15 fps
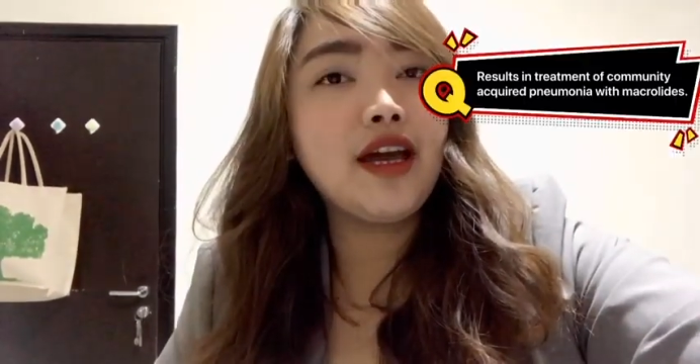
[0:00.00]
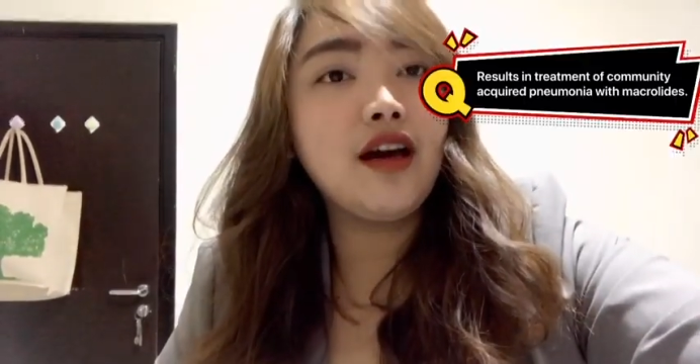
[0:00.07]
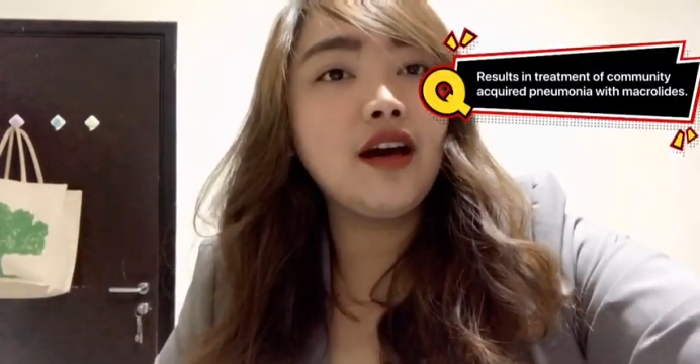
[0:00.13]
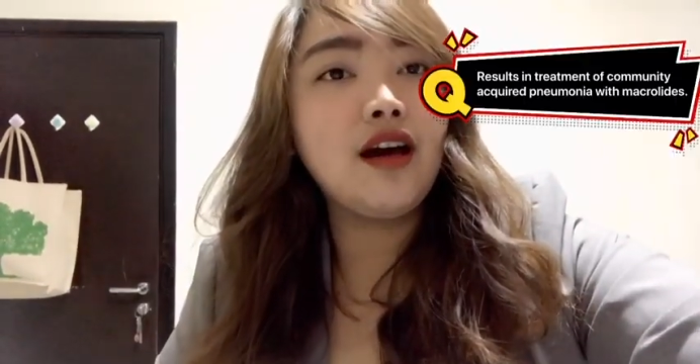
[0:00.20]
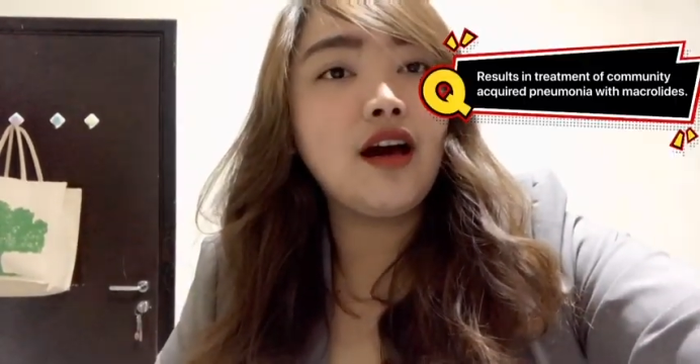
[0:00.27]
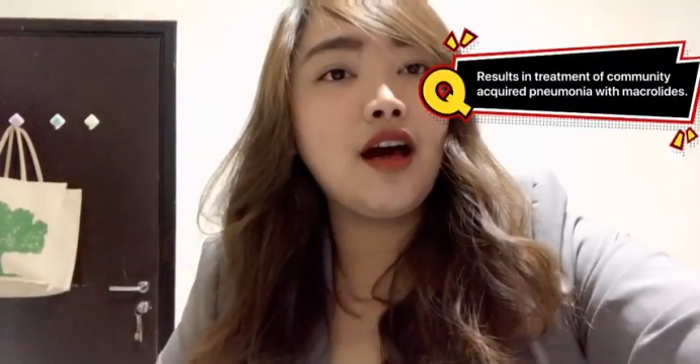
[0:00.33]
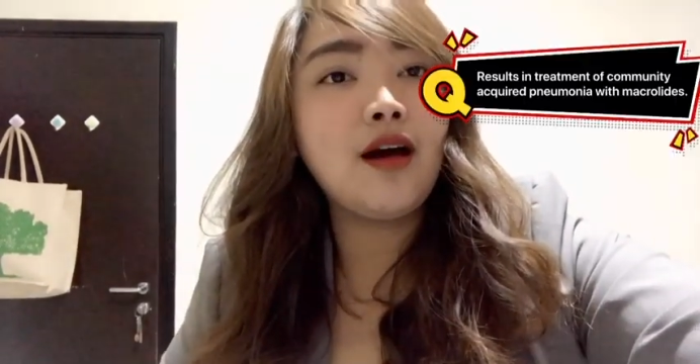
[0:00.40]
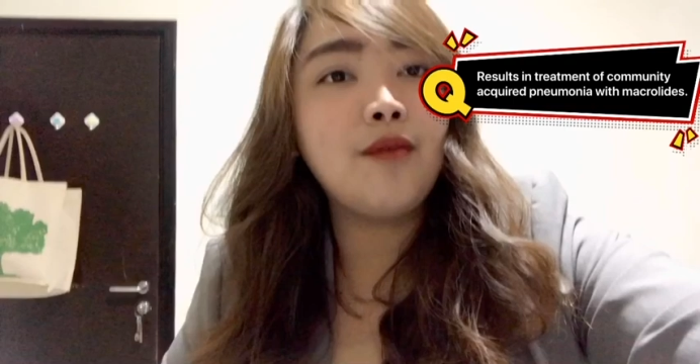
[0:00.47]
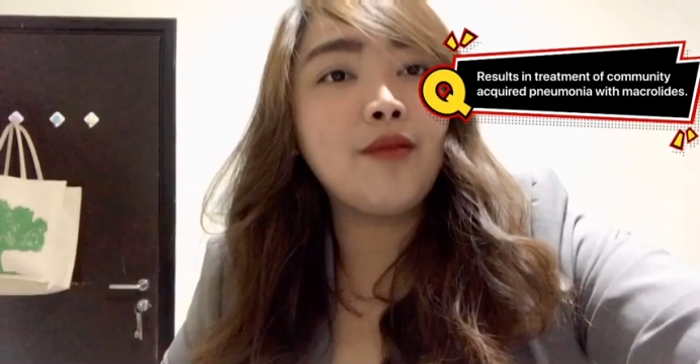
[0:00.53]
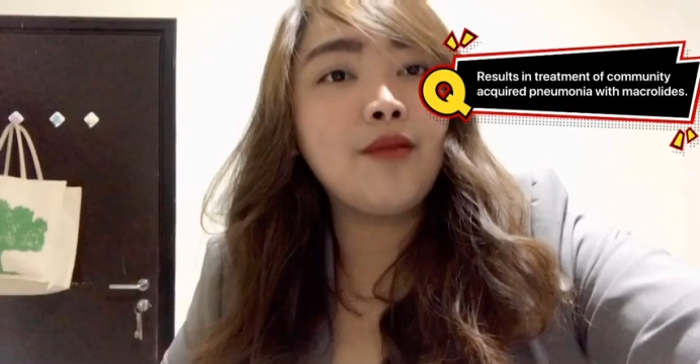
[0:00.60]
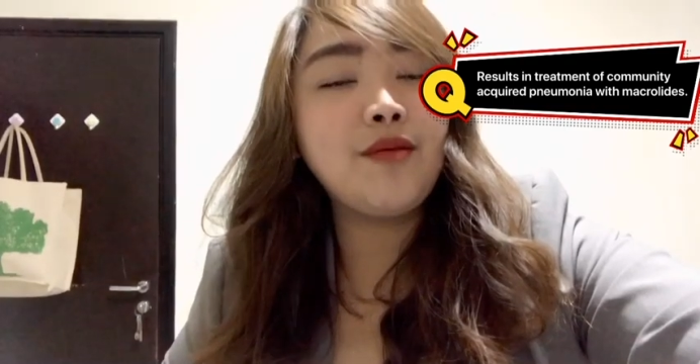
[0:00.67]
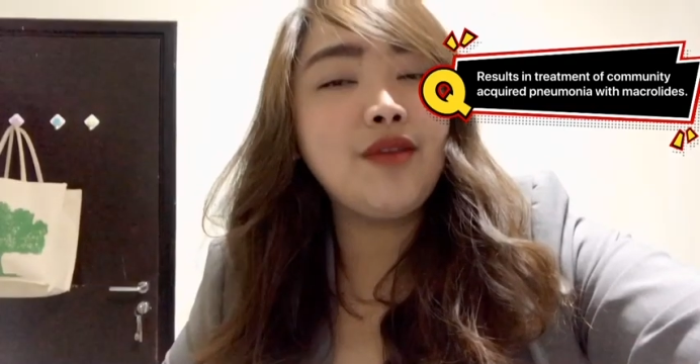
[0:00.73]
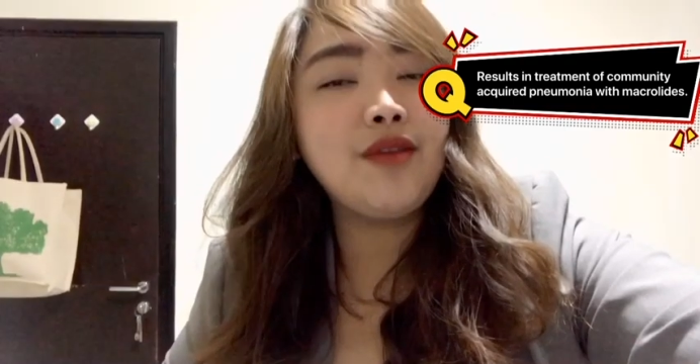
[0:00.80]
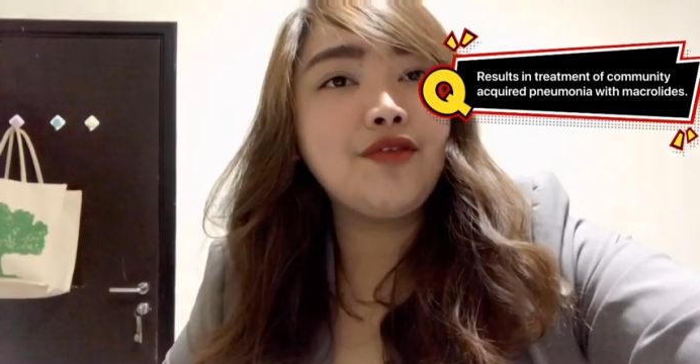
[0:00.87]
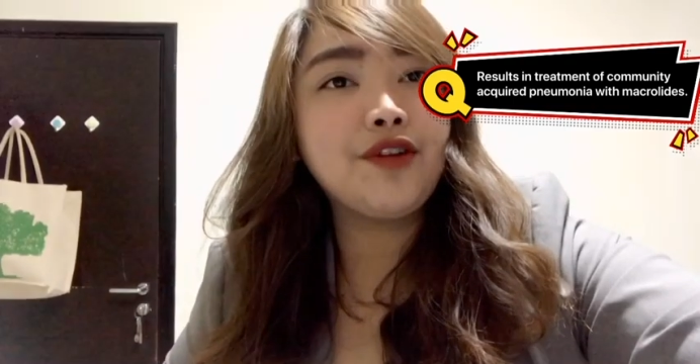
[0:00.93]
um I mean
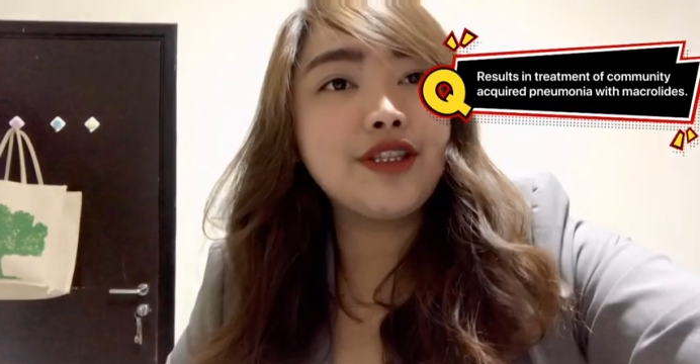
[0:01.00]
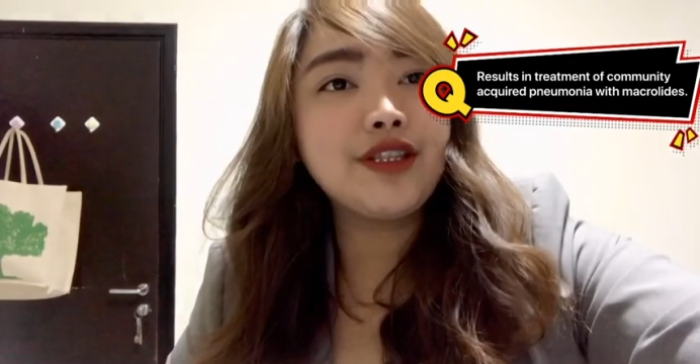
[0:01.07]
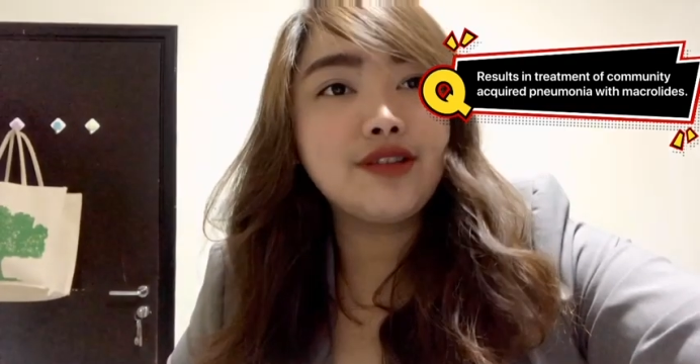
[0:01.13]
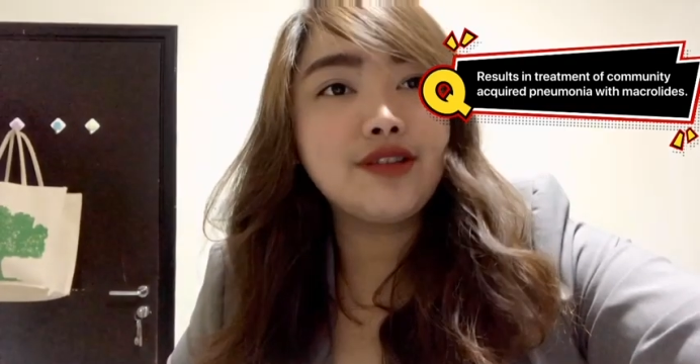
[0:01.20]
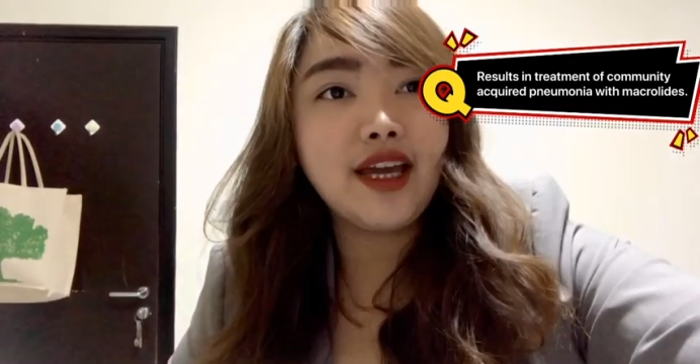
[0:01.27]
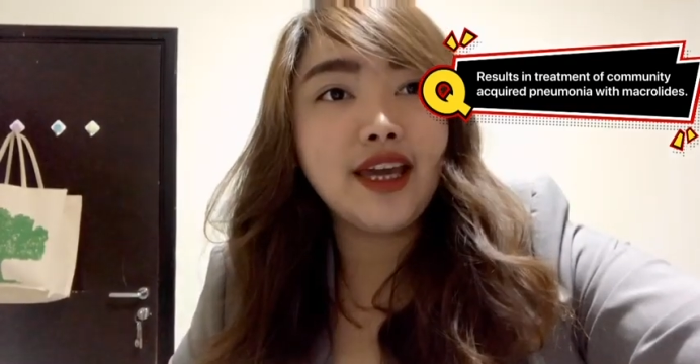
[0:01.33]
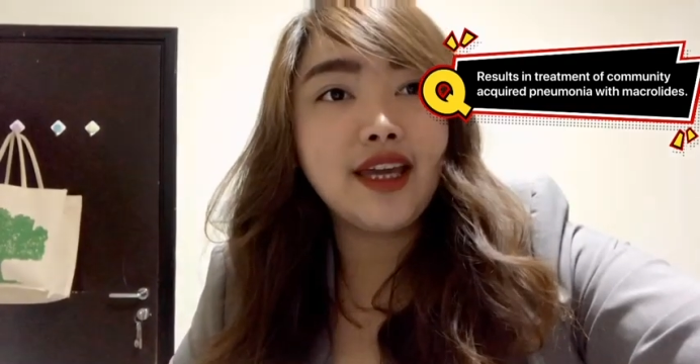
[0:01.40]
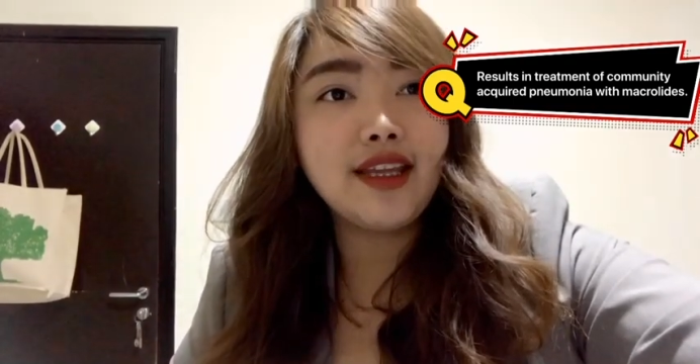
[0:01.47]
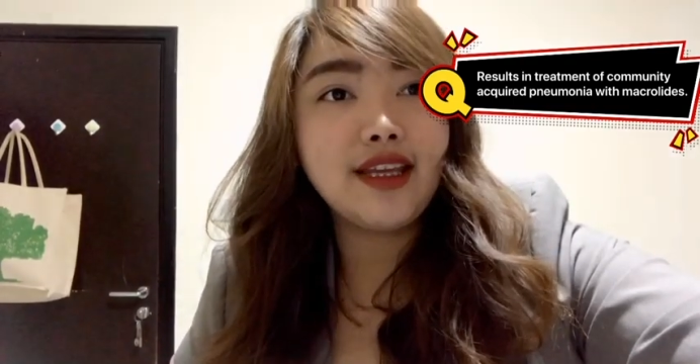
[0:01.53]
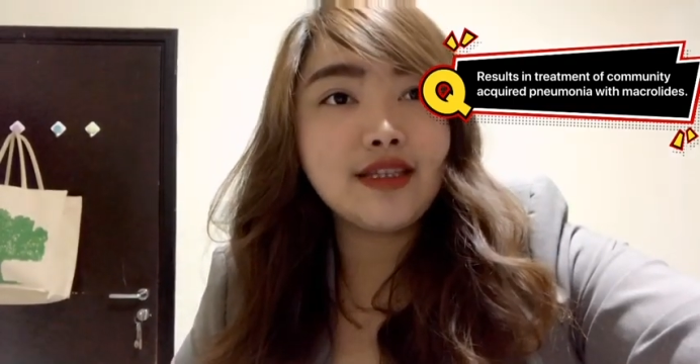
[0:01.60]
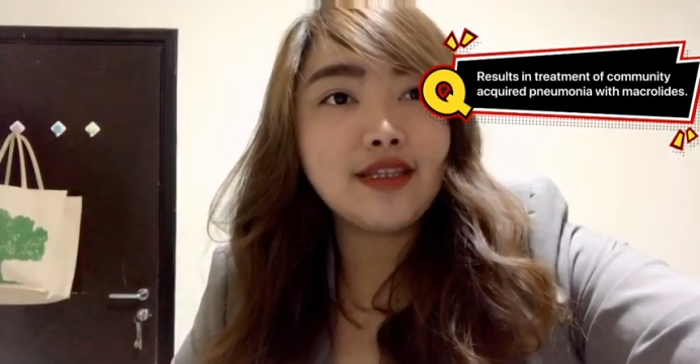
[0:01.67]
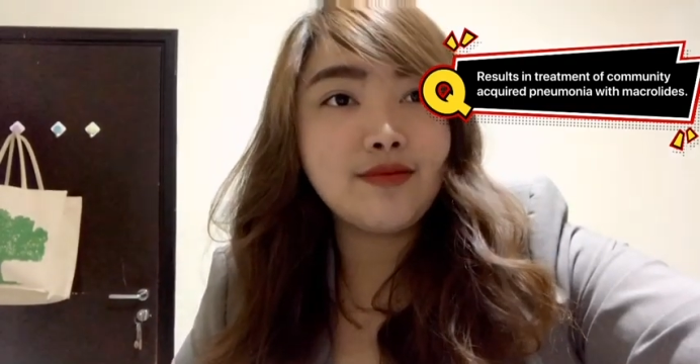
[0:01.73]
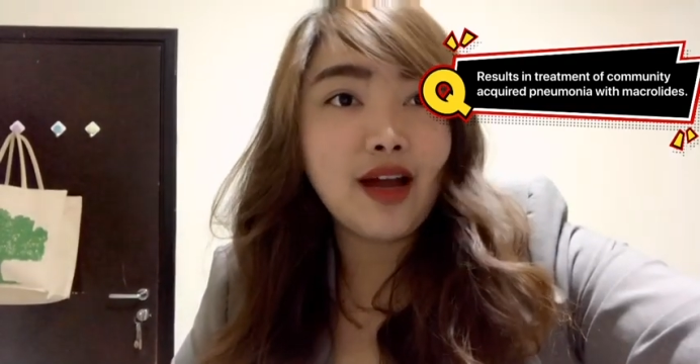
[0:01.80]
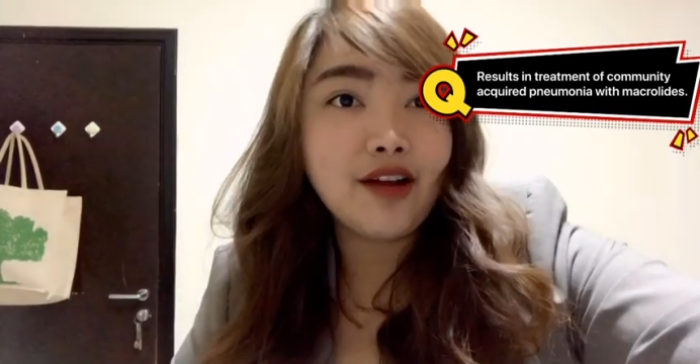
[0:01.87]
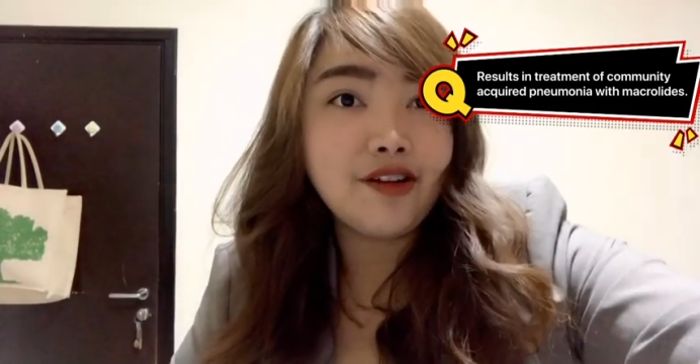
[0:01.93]
for tonight, is
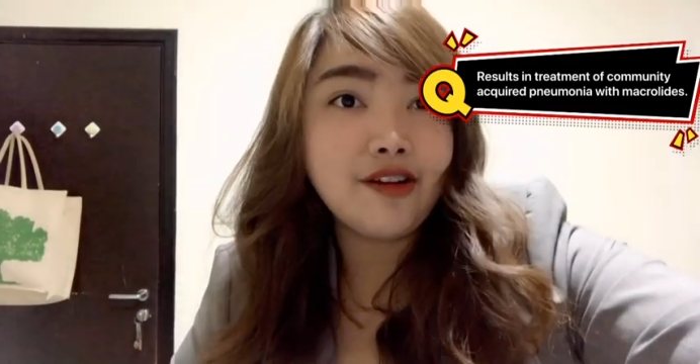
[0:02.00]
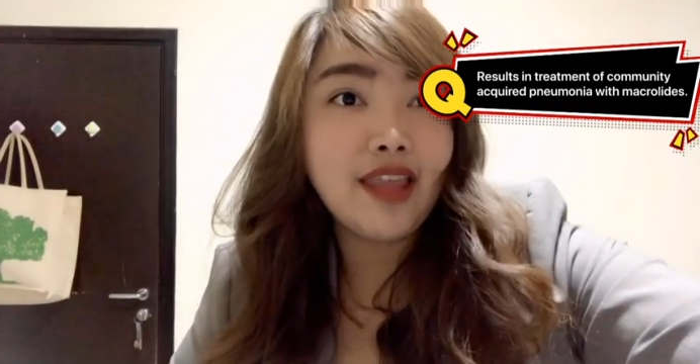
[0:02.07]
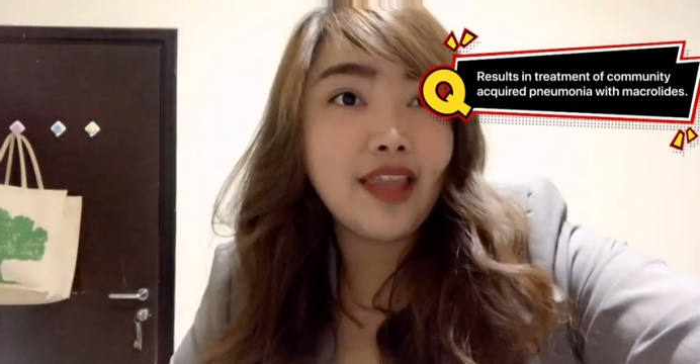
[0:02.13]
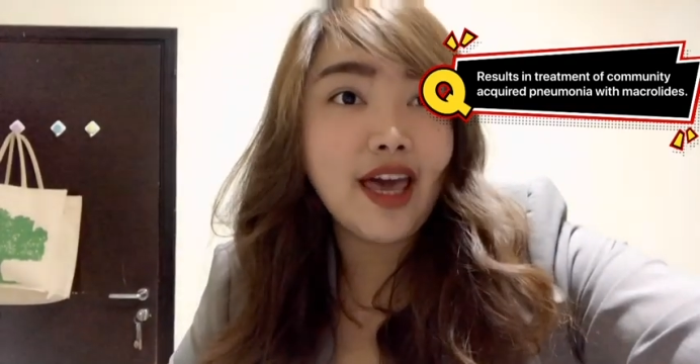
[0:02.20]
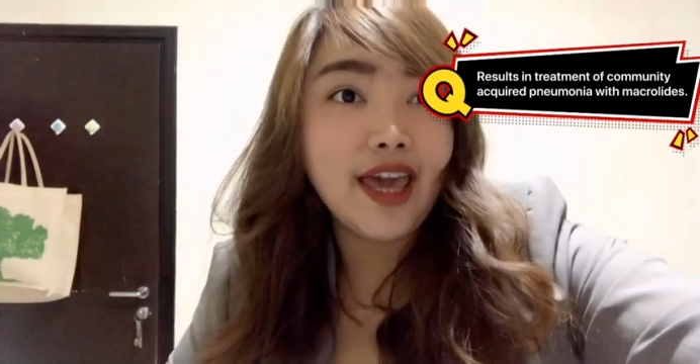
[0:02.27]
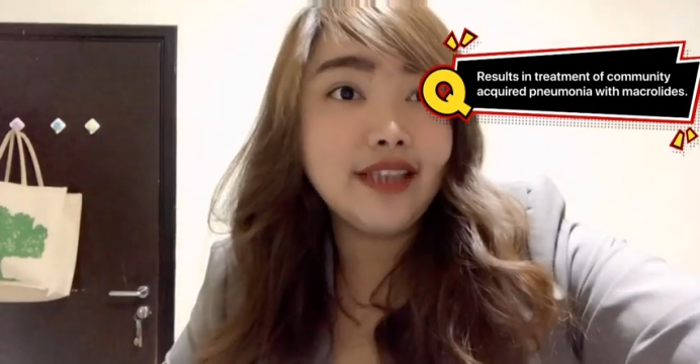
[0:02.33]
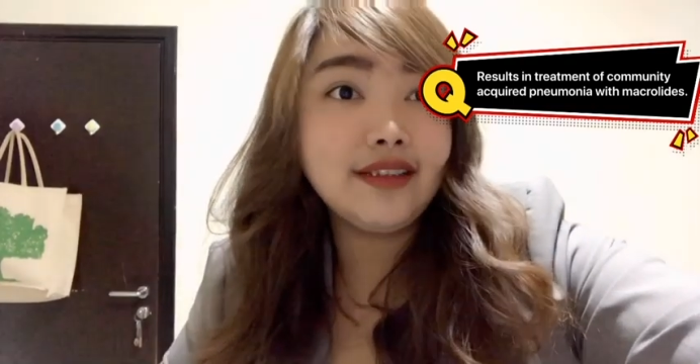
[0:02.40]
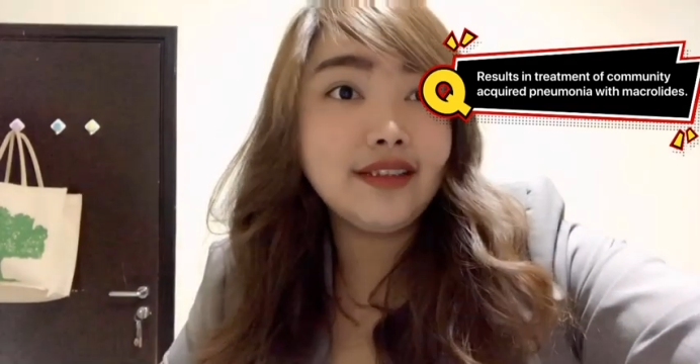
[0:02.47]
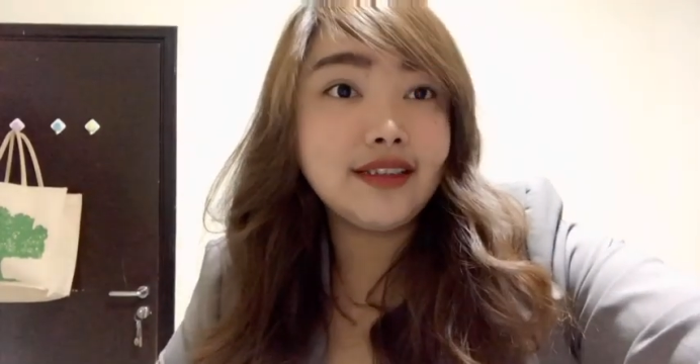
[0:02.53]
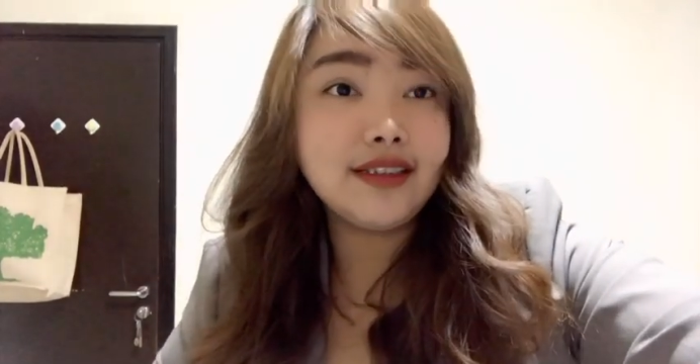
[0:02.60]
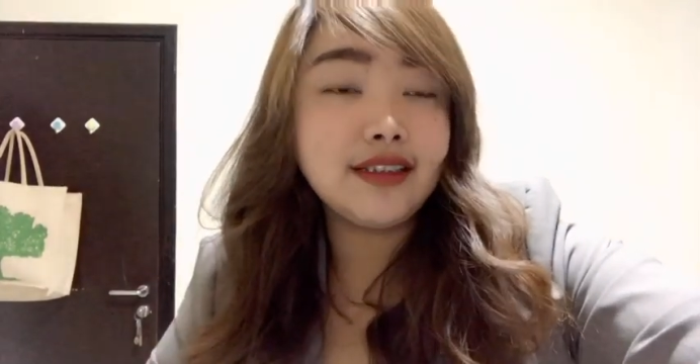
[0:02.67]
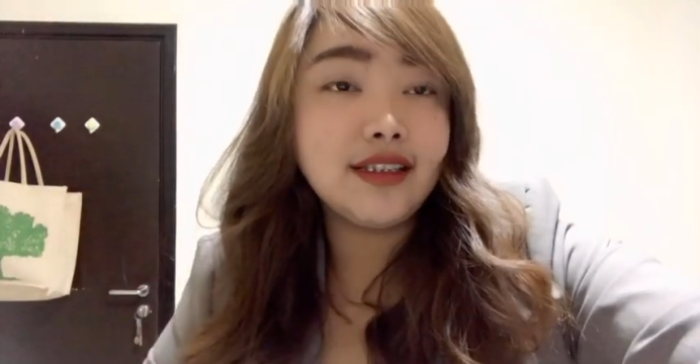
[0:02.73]
macrolides.